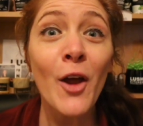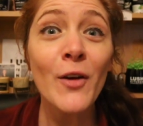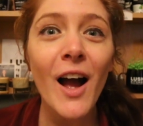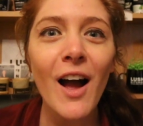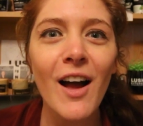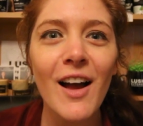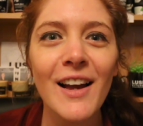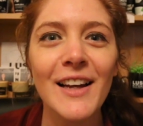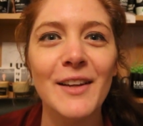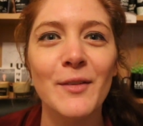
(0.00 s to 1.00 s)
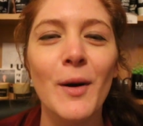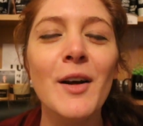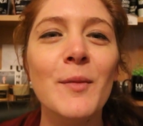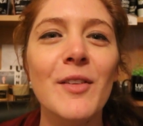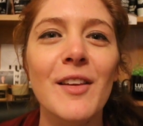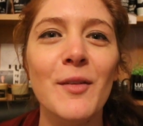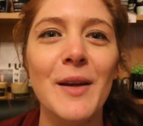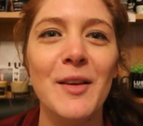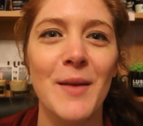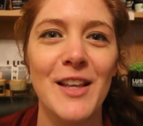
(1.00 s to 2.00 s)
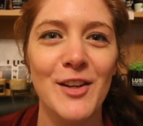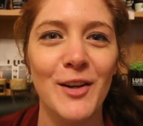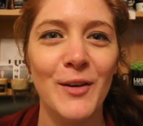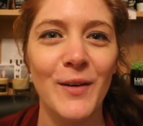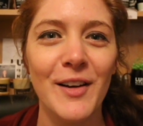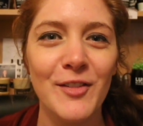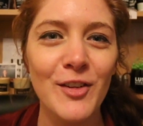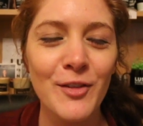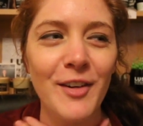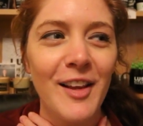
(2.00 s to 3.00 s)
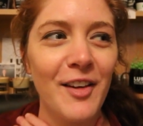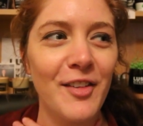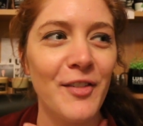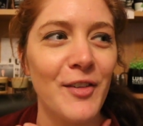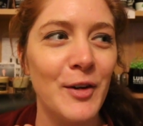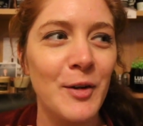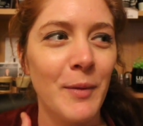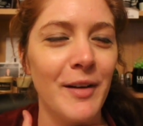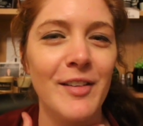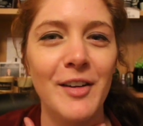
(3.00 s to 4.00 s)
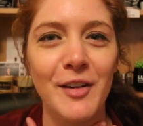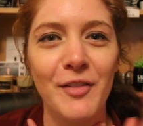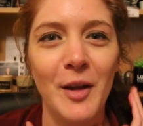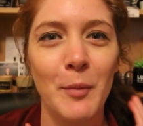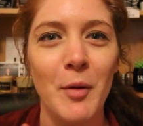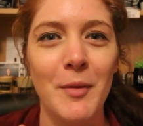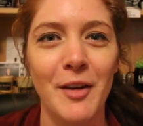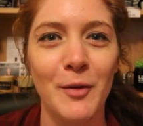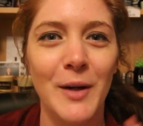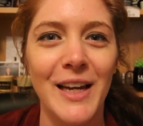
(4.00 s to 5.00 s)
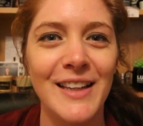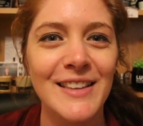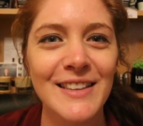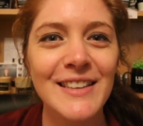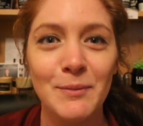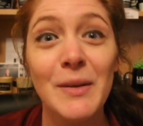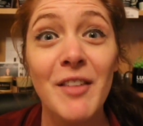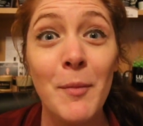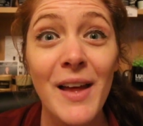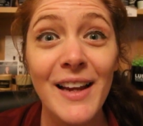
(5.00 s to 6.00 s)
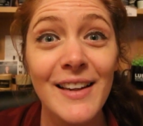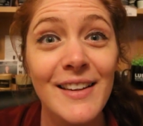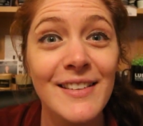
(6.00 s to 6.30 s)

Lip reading: Hello guys! Welcome to this week's menu. I've just realised I've forgotten my scarf that I promised I'd wear. Be right back.